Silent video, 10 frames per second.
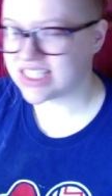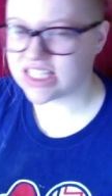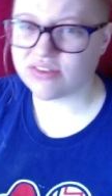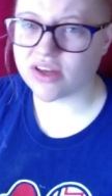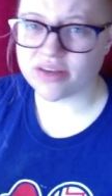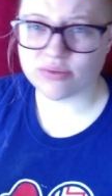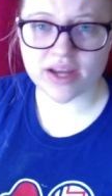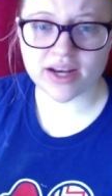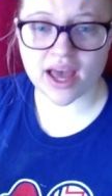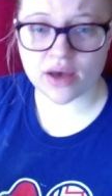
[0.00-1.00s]
Diva
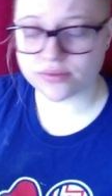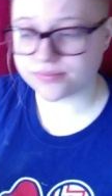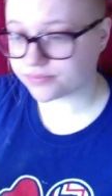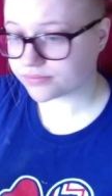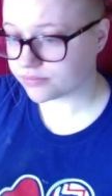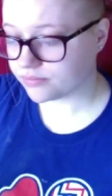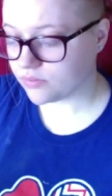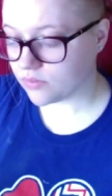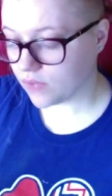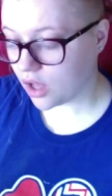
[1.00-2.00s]
right now?
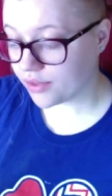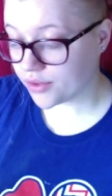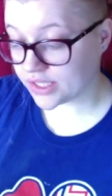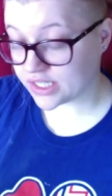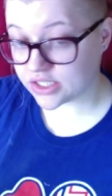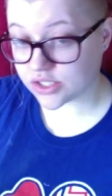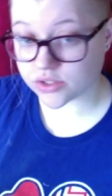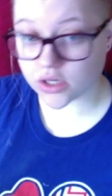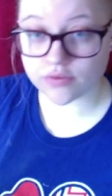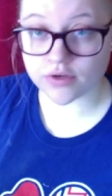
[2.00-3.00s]
Although they did
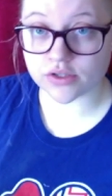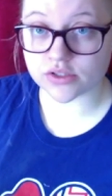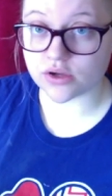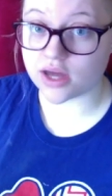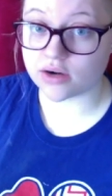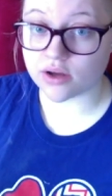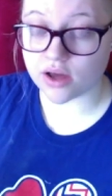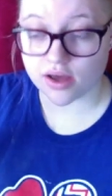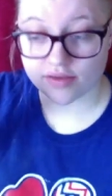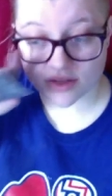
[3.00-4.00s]
just nerf her, so I don't know
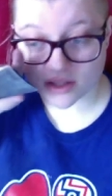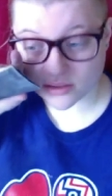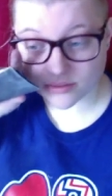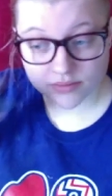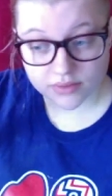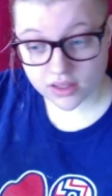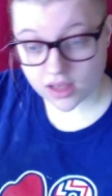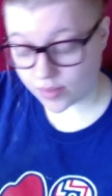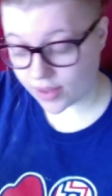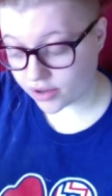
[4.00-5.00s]
how I feel
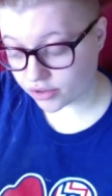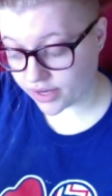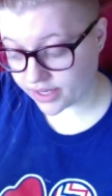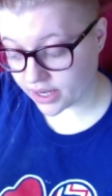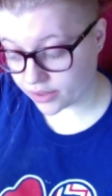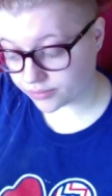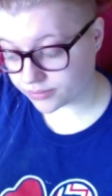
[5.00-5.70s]
about her right now.